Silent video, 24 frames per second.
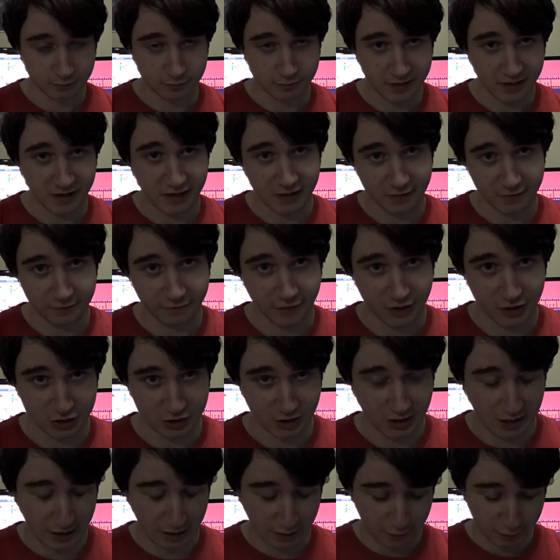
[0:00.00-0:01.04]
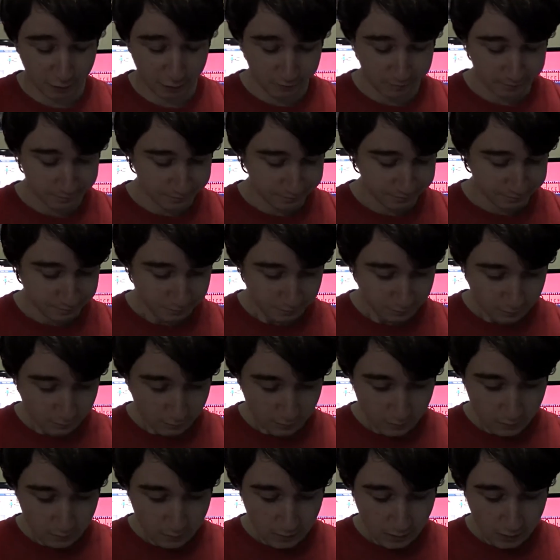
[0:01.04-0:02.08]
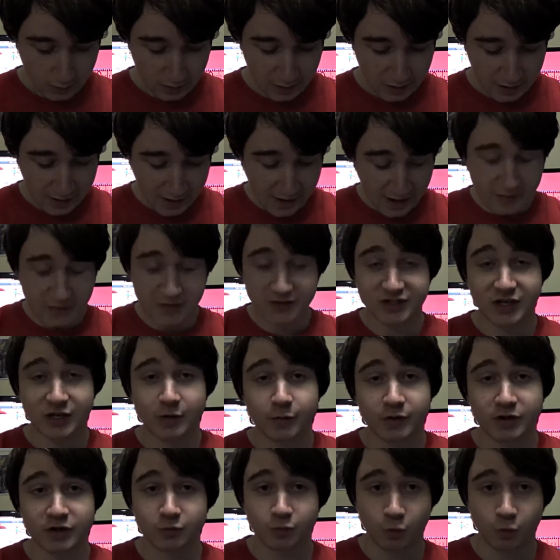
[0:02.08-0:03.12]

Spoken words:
make it feature length. The second one is